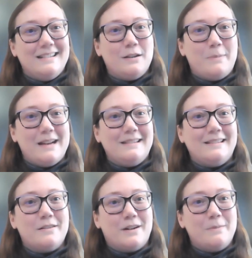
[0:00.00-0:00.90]
So based
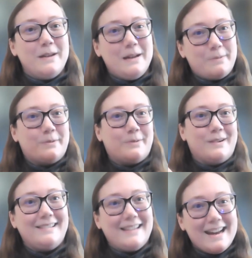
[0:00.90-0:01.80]
on what people were
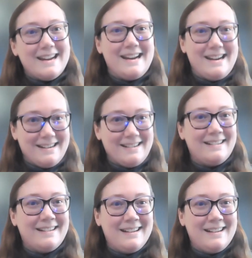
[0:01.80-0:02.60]
saying